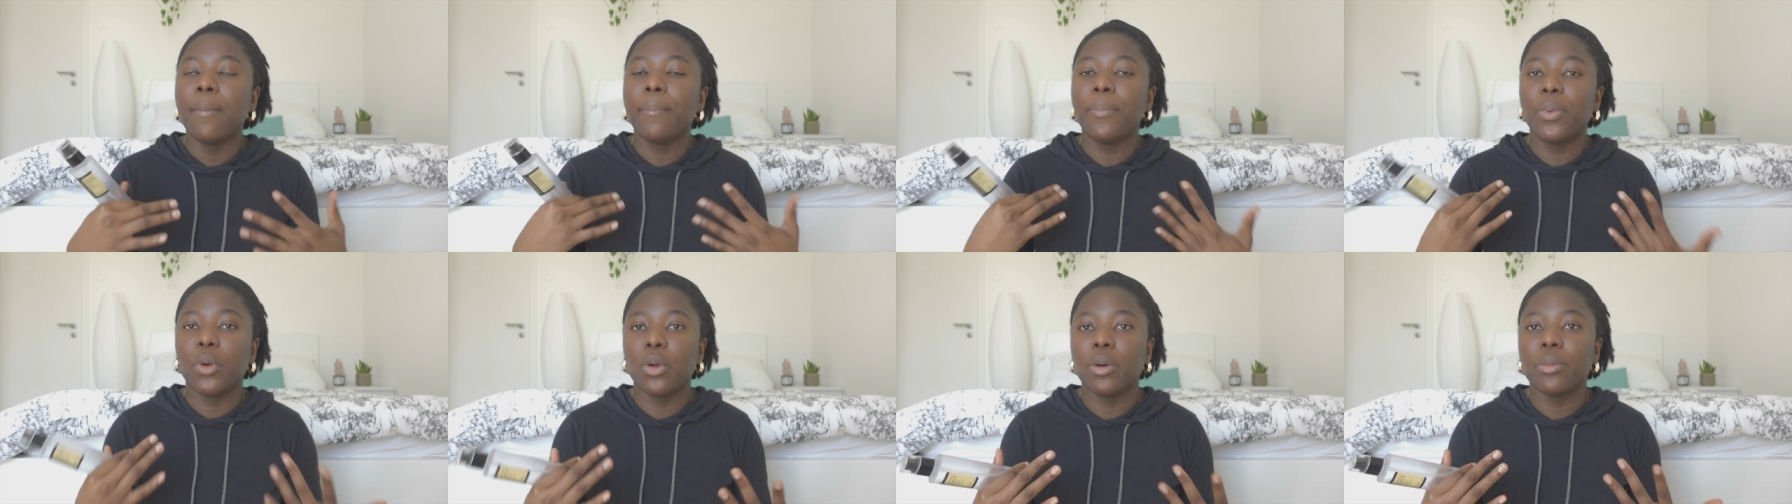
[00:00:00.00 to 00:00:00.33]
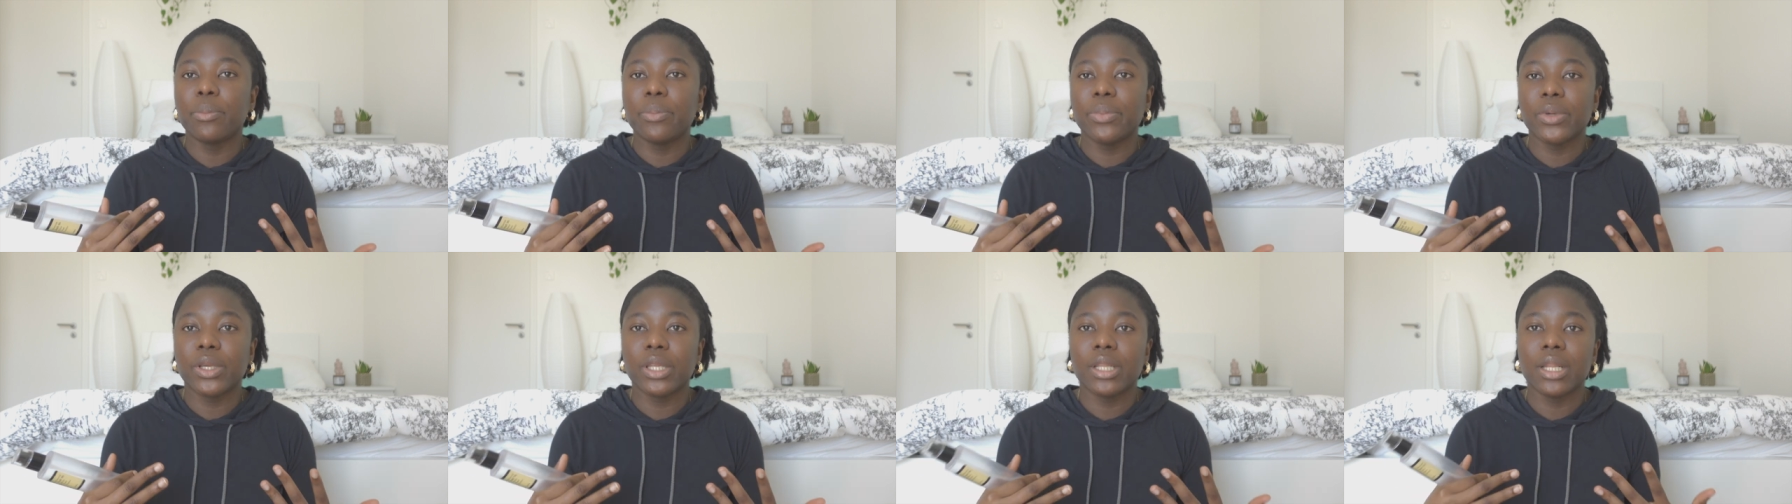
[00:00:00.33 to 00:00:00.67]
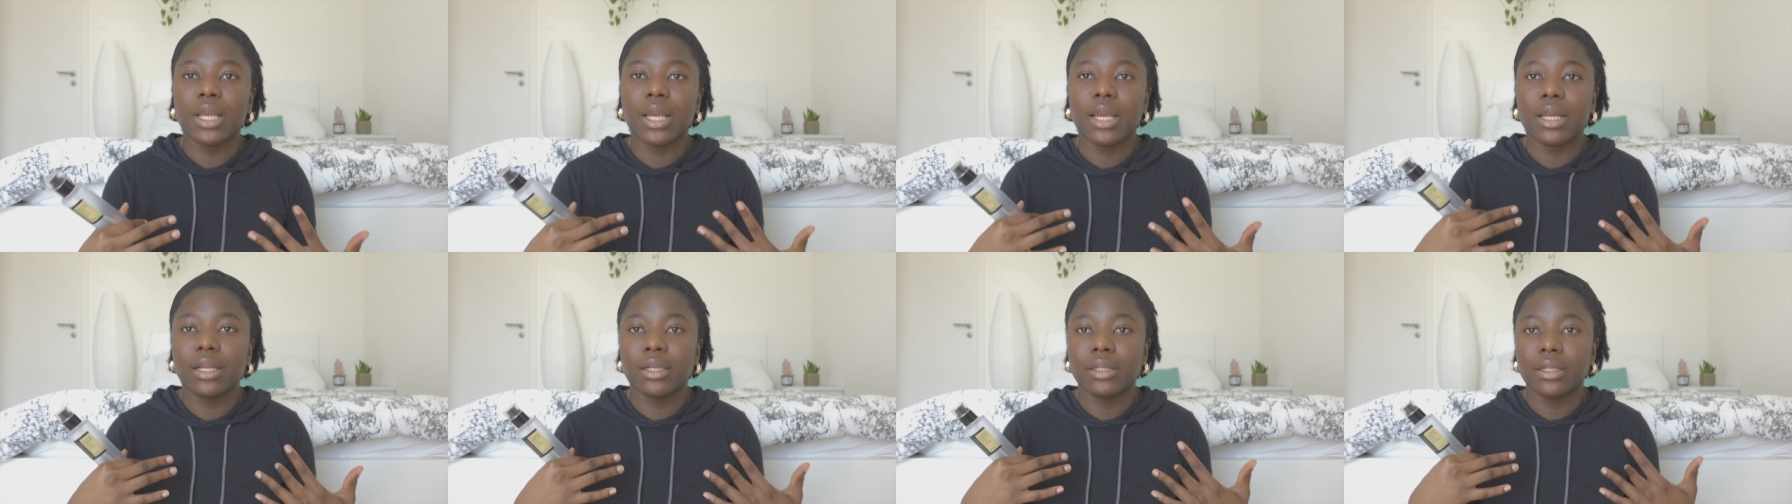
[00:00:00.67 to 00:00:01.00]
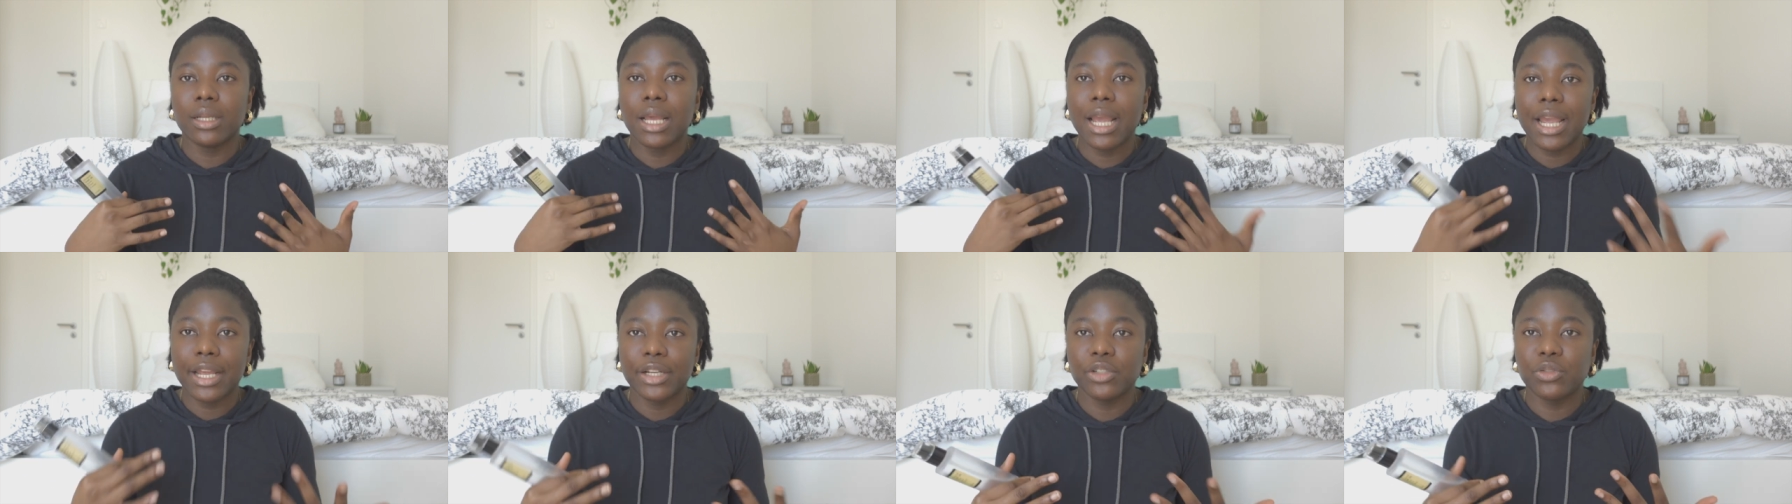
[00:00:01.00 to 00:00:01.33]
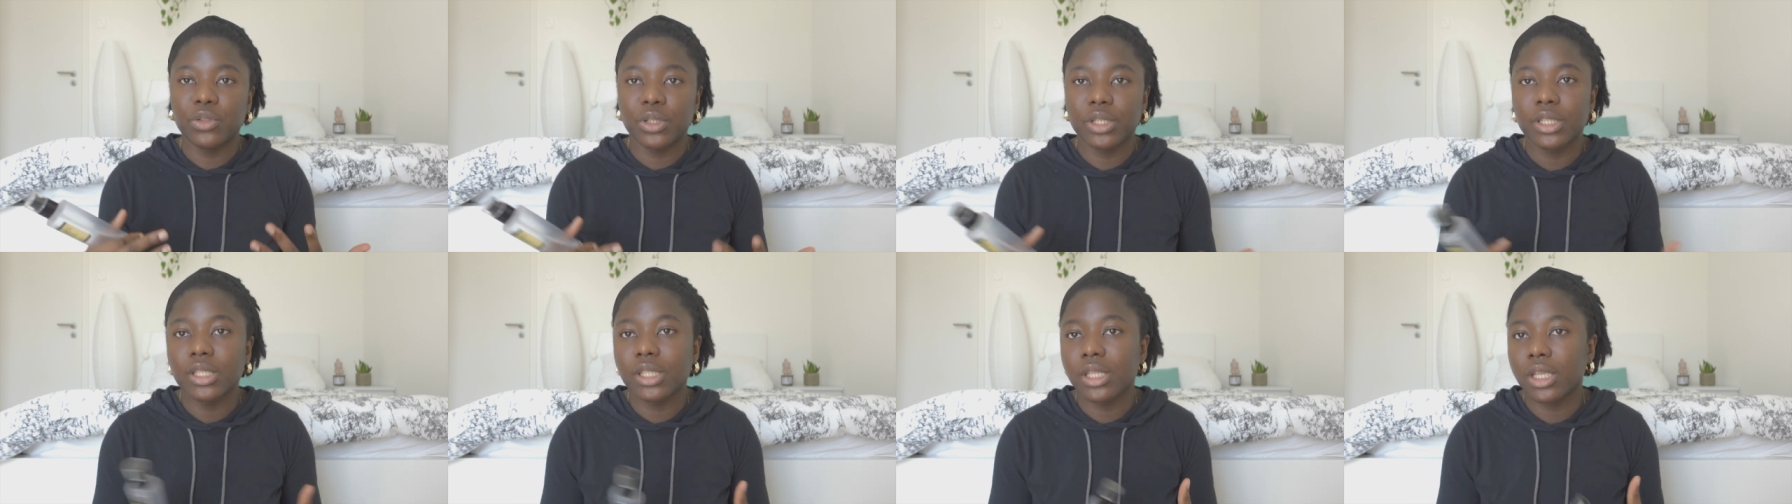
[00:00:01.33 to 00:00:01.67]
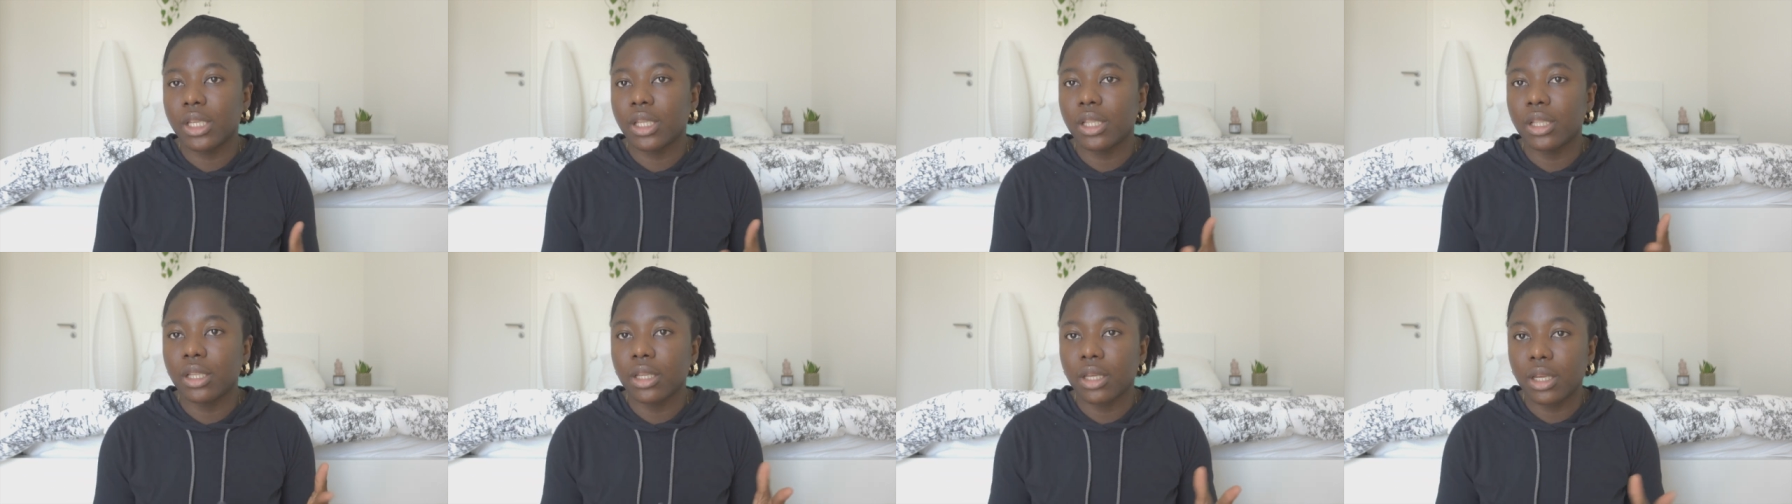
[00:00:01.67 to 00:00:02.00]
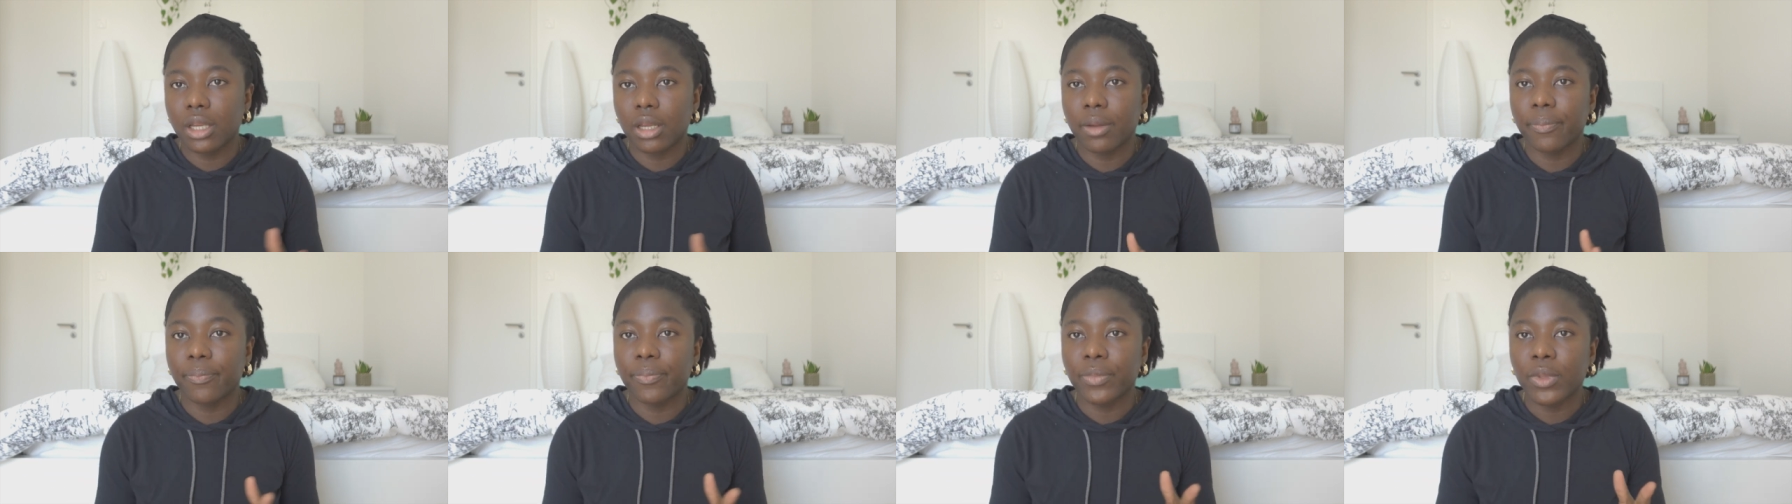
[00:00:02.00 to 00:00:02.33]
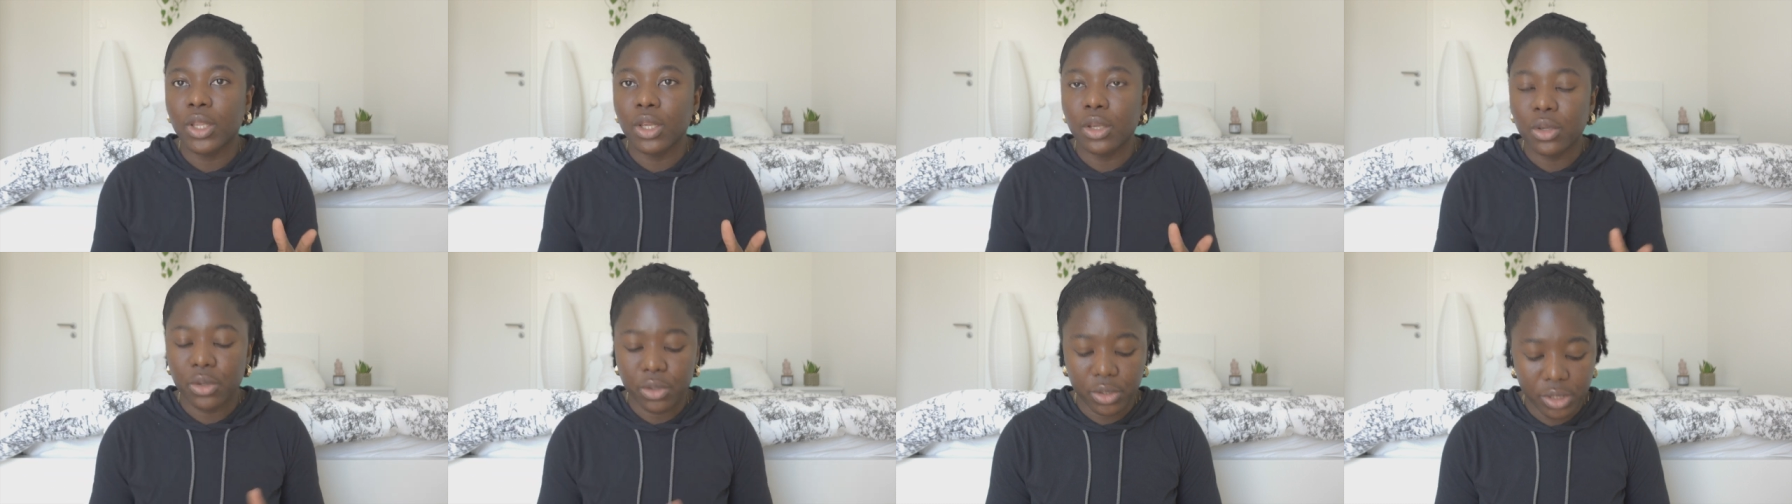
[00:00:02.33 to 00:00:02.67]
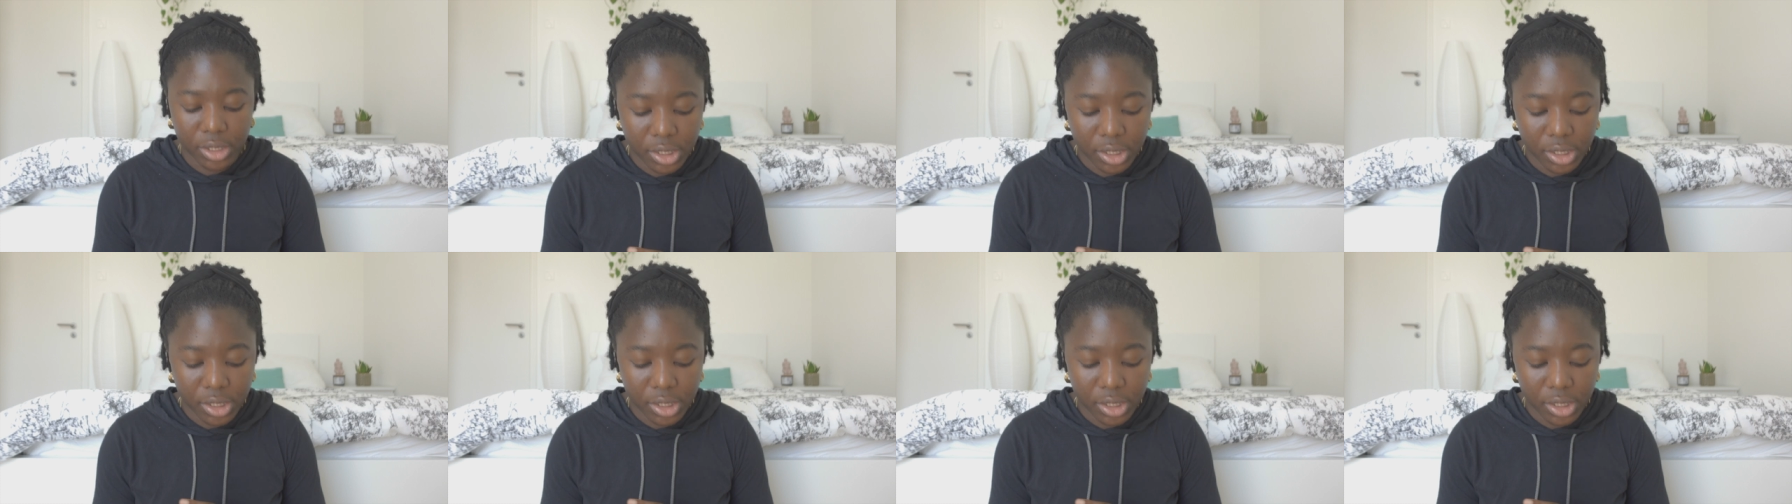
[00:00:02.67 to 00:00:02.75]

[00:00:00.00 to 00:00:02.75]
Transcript: plumping and hydrating your